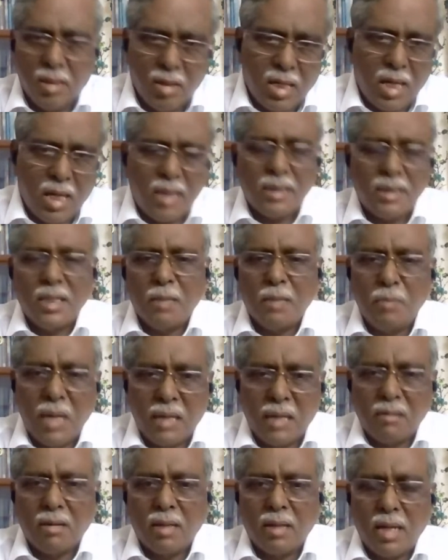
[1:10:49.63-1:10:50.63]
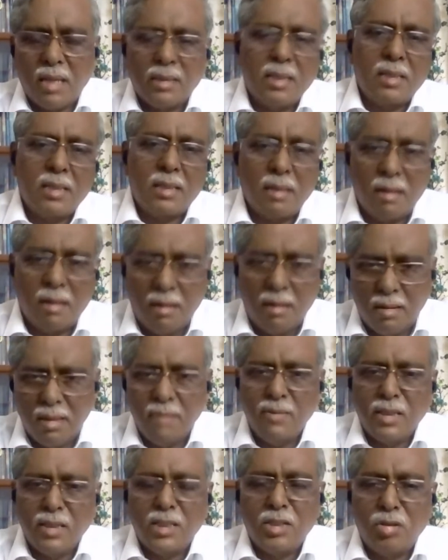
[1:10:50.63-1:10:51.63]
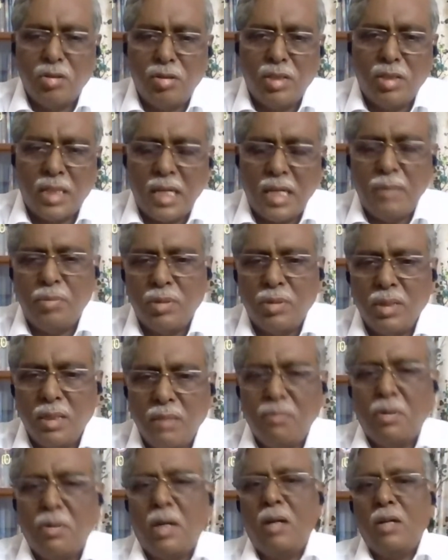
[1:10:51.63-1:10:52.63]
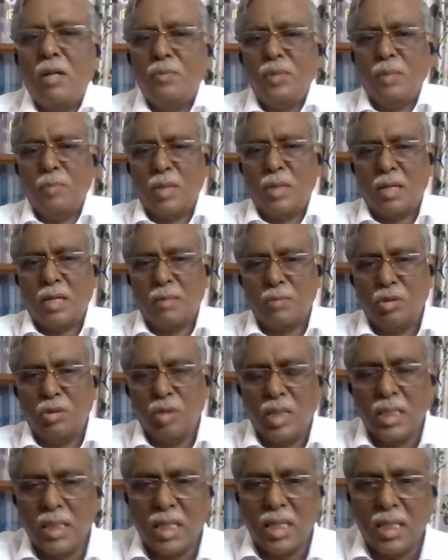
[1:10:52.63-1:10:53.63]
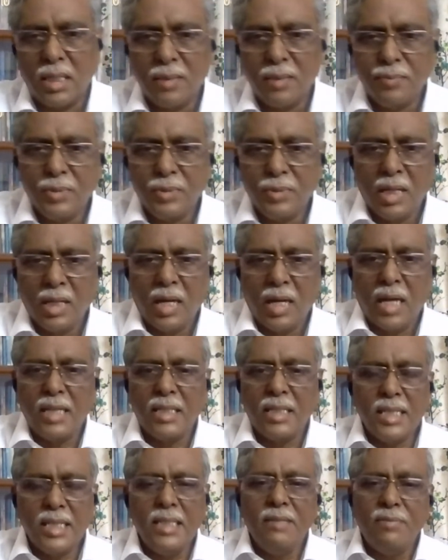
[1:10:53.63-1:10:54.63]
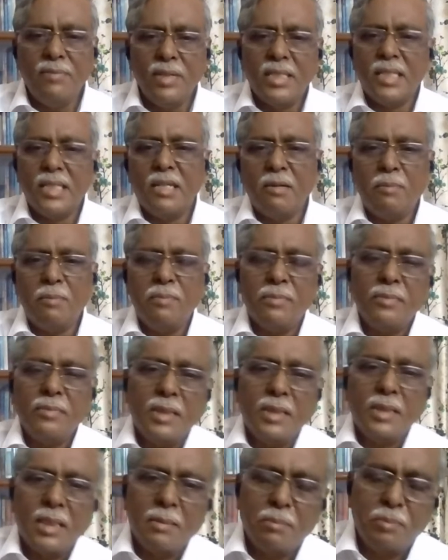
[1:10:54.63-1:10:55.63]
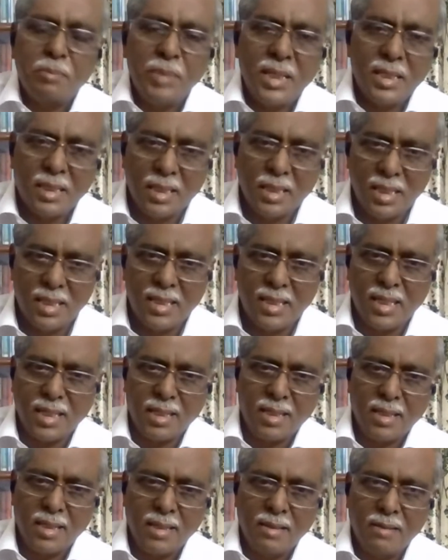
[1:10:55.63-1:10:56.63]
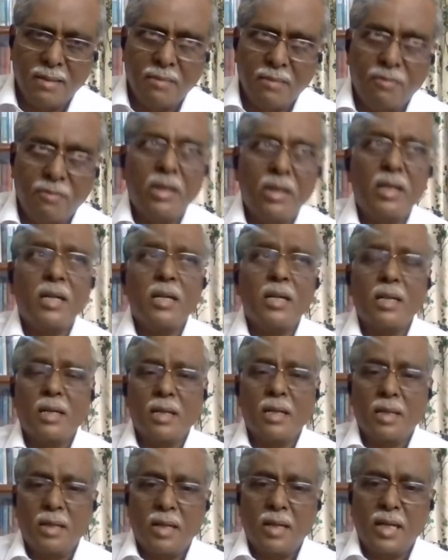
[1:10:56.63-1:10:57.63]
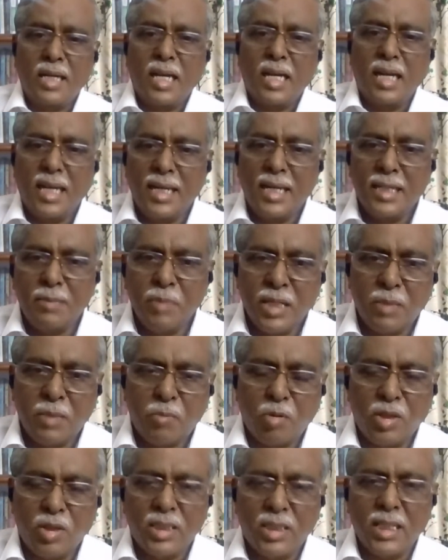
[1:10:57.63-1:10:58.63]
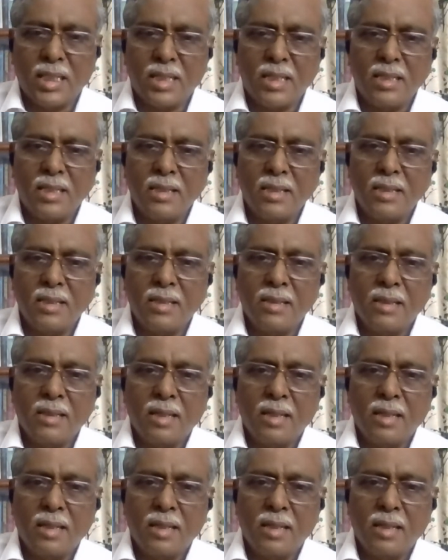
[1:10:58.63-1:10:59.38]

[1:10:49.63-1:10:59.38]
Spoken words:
schedule caste or backward classes or even schedule tribes, if all of them come together and see the vision of PS Krishnan for an enlightenment project,